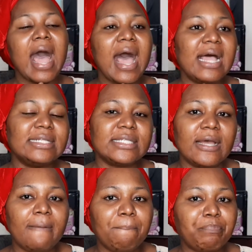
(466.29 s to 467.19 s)
And
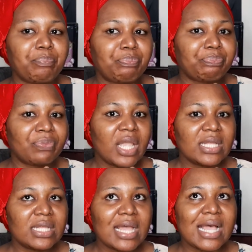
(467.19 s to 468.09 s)

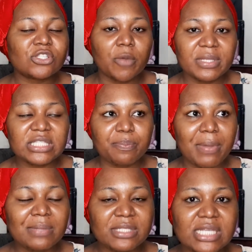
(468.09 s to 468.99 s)
ascorbic
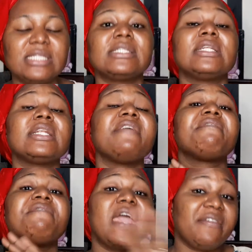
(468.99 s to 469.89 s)
dipalmitate is another very,